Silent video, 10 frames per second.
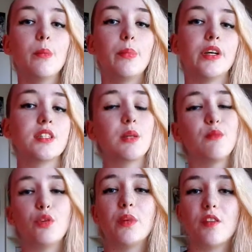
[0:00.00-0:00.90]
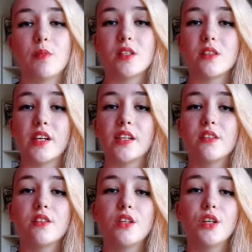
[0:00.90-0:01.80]
but some of you may have missed
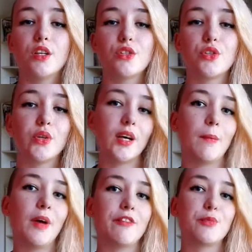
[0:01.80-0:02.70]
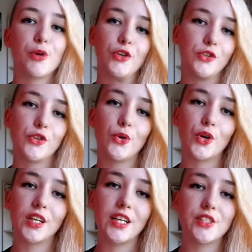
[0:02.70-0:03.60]
that. So yeah, I've spoken to the
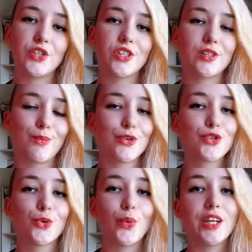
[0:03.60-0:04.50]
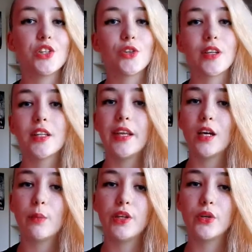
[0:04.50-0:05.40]
organisers. I'm not sure when during the day
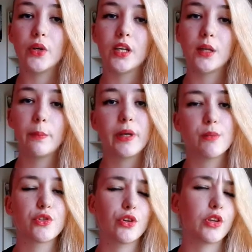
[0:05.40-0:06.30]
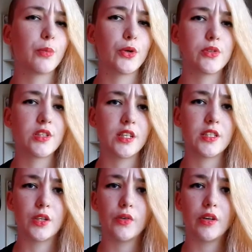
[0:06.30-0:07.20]
I'll be doing it, but I'm sure they'll post an
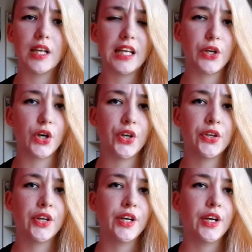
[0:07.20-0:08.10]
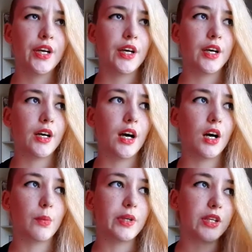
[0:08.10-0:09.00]
itinerary later on.
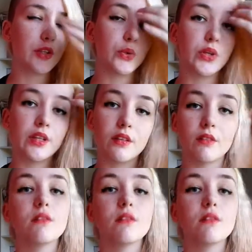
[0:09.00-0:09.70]
I'll be doing